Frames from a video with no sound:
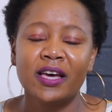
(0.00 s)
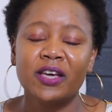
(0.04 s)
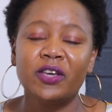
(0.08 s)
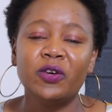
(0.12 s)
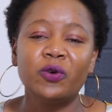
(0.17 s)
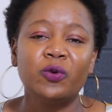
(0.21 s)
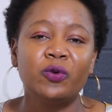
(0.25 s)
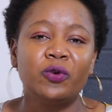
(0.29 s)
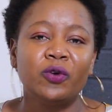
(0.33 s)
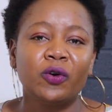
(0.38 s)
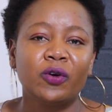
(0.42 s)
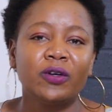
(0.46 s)

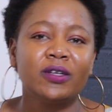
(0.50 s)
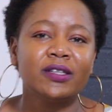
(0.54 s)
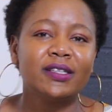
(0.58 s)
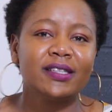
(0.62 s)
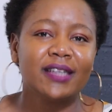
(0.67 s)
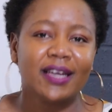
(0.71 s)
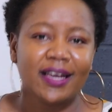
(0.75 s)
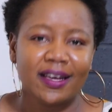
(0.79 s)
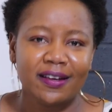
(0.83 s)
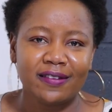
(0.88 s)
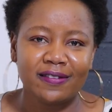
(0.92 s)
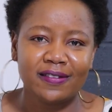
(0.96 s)
you don't
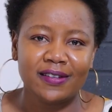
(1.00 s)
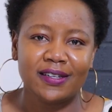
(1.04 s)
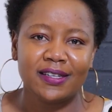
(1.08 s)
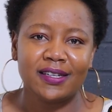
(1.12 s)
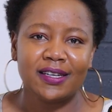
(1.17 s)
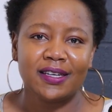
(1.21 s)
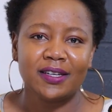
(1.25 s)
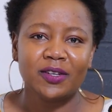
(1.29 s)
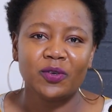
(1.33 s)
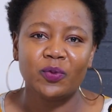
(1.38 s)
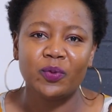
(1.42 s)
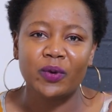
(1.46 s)

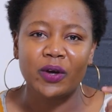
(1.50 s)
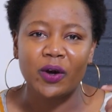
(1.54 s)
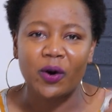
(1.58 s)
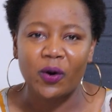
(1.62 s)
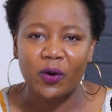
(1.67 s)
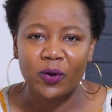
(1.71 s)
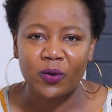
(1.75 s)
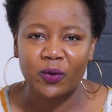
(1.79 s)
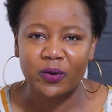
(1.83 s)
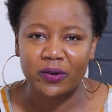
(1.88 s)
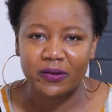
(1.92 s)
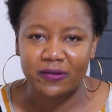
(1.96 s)
hesitate. We
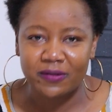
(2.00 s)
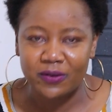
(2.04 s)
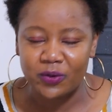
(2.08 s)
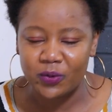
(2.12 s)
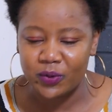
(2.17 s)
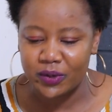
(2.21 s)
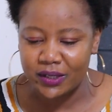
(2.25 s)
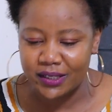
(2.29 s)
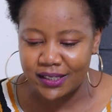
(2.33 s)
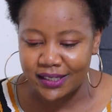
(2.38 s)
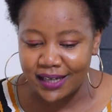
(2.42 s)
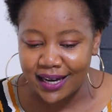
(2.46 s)
always do
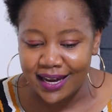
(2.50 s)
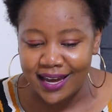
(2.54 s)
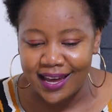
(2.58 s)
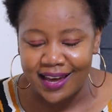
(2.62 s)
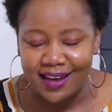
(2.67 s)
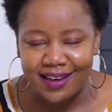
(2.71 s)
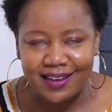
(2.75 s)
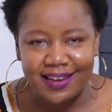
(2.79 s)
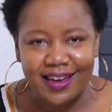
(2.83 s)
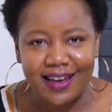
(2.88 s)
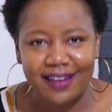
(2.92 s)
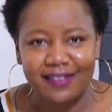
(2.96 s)
it.
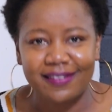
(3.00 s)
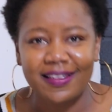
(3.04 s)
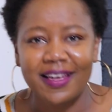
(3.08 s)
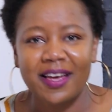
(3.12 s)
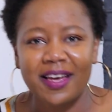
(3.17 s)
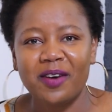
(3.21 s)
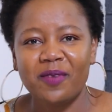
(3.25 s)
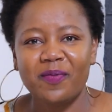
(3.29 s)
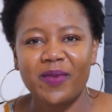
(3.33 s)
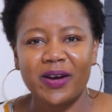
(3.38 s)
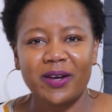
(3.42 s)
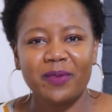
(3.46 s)

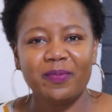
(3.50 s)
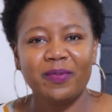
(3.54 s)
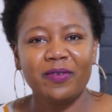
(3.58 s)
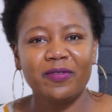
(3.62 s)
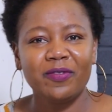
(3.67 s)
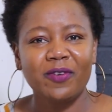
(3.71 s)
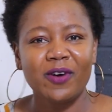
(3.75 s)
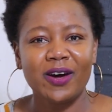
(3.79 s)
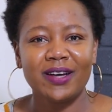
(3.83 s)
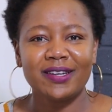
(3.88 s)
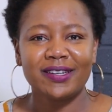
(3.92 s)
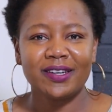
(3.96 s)
Yes, but
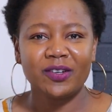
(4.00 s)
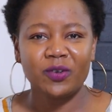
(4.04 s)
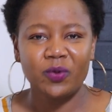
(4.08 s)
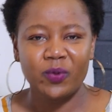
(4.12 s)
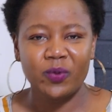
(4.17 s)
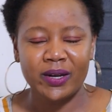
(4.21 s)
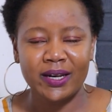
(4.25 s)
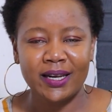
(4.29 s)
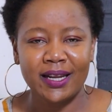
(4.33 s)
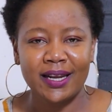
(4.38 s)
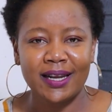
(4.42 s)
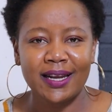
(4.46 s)
before I start to
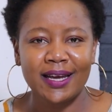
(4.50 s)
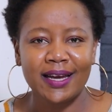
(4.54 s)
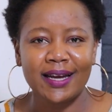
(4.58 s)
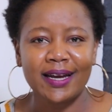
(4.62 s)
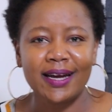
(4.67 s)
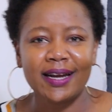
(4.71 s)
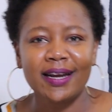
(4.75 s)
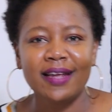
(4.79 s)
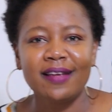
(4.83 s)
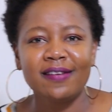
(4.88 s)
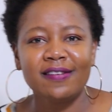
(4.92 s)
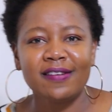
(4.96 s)
endelee,
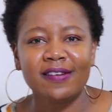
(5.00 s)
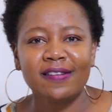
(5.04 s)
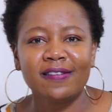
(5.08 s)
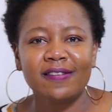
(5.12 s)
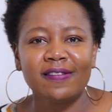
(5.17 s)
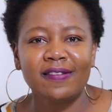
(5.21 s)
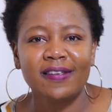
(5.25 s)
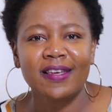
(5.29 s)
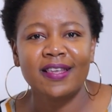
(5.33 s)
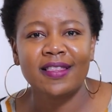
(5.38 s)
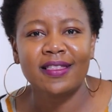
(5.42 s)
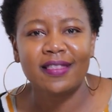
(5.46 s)
can I
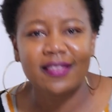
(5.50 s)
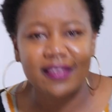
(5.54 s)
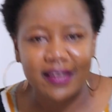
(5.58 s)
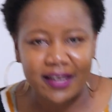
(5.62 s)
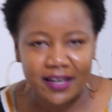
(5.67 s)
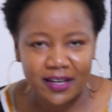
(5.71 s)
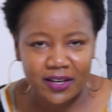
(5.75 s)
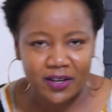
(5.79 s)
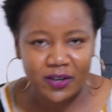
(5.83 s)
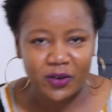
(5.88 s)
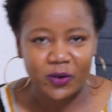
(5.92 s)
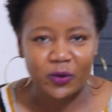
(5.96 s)
just say
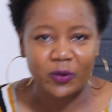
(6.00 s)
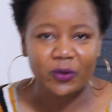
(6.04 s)
thank